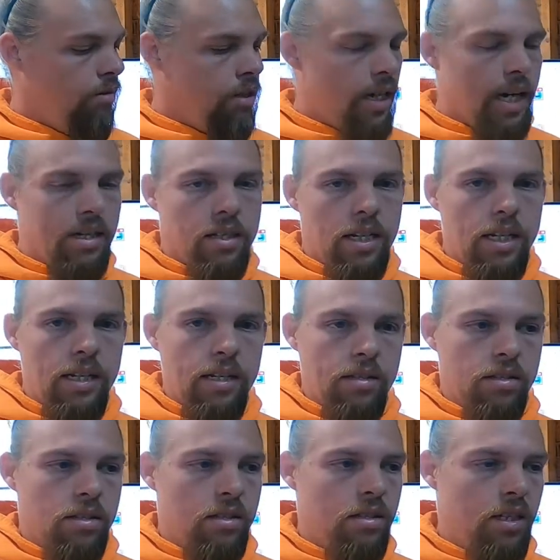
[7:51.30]
size
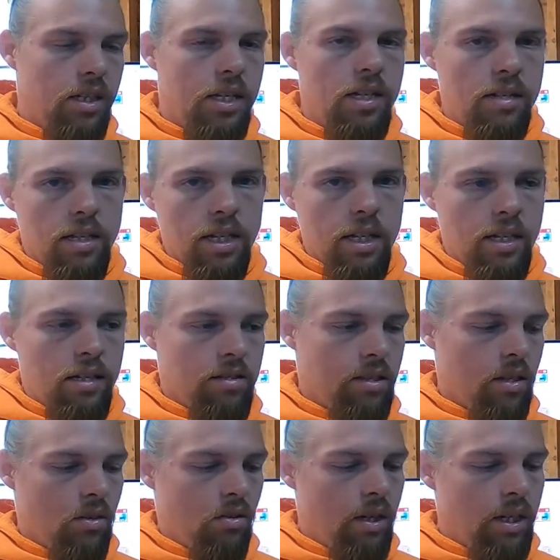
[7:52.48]
is the key thing.
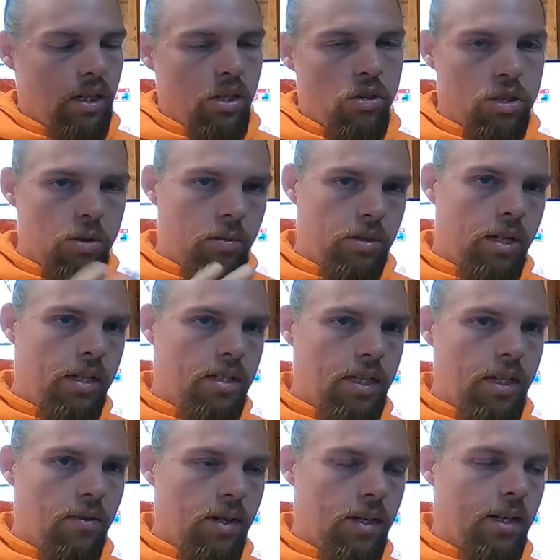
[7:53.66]
So usually we try to
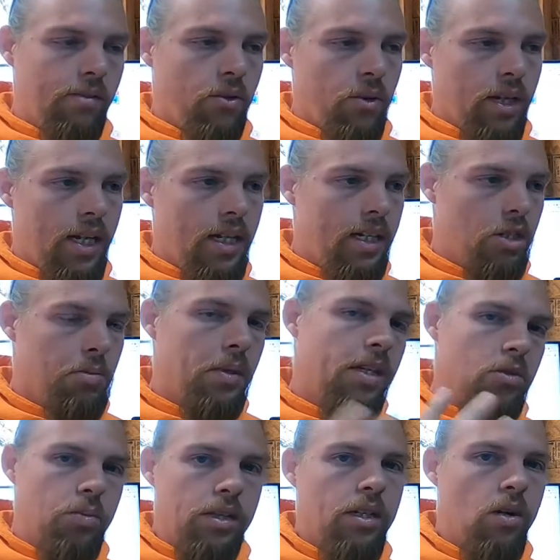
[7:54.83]
stay around that 48-inch
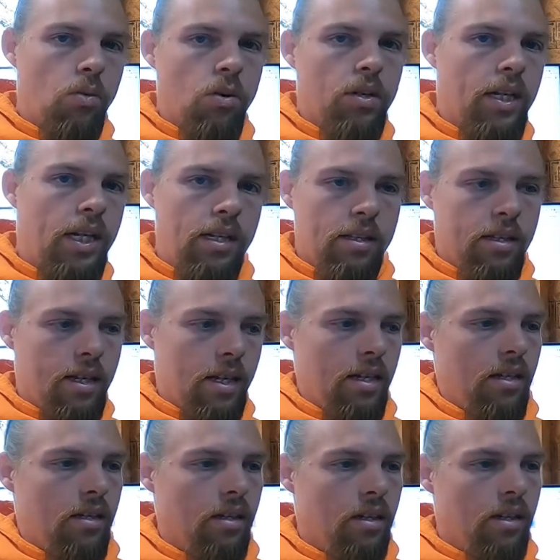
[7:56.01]
because we don't want
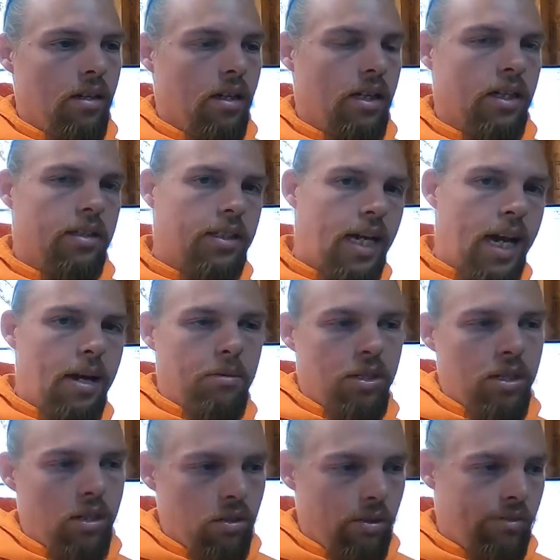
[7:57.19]
anything scalped.
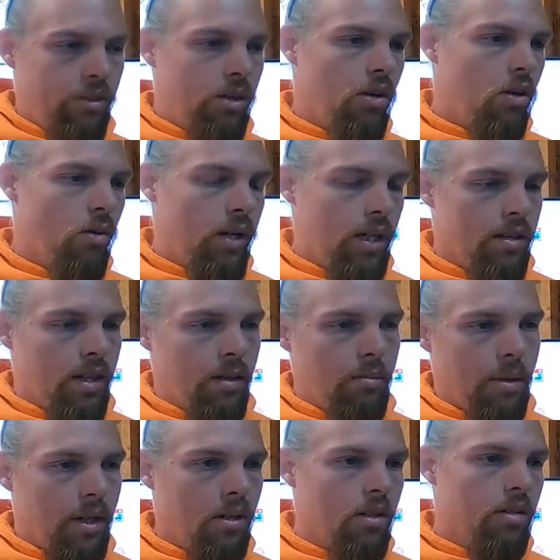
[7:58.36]
If you go anything
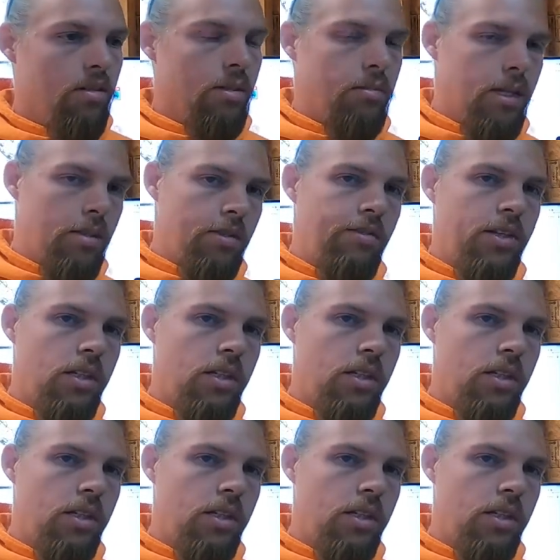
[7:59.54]
bigger, sometimes a